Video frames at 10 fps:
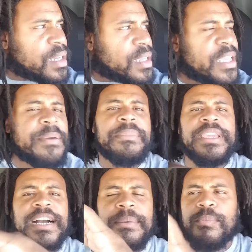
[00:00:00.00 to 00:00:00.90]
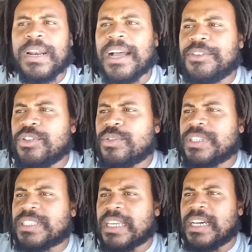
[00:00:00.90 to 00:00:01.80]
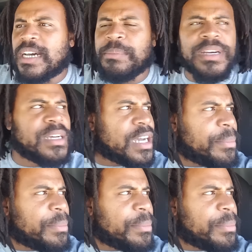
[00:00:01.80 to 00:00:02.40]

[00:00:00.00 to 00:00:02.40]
hit me up. What I'll do is I'm a